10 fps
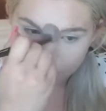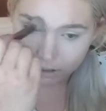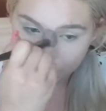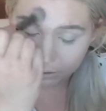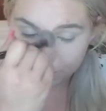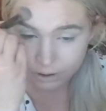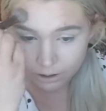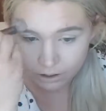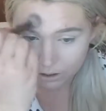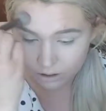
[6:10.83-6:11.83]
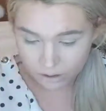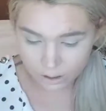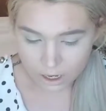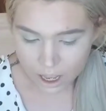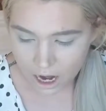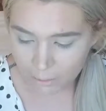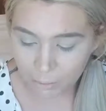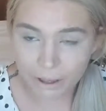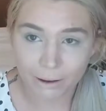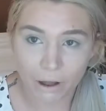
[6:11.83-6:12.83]
So, I'm going
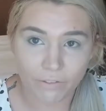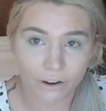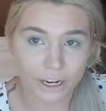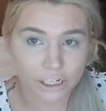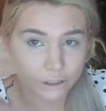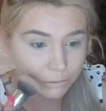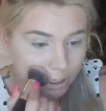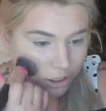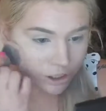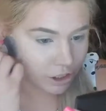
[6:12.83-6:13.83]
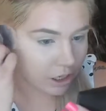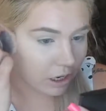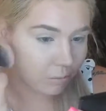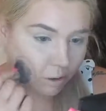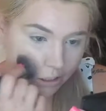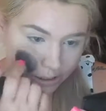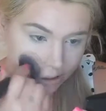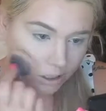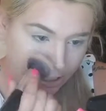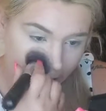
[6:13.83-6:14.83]
to pick up my foundation brush and just kind of blend
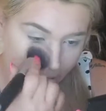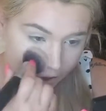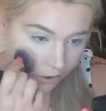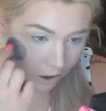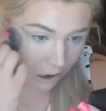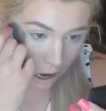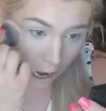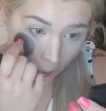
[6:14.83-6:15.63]
these together,